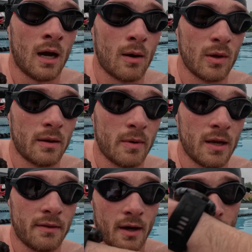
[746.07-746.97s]
I will
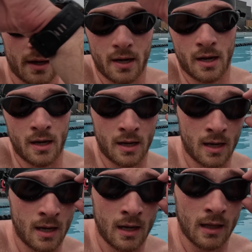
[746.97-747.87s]
admit that I
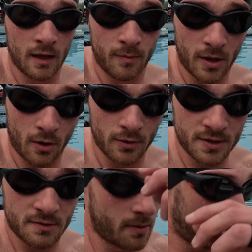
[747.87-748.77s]
left my
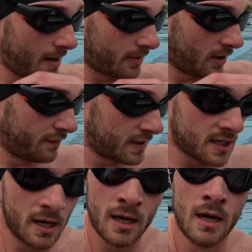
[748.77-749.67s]
goggles and swim cap at the
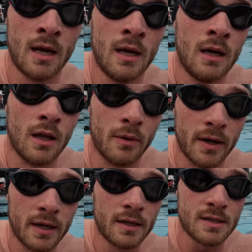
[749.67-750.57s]
office on the
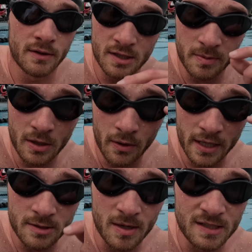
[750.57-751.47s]
way here, so this has been quite
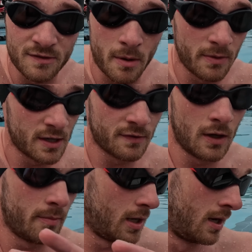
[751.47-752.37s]
an expensive swim thus
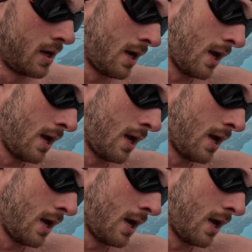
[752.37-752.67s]
far, but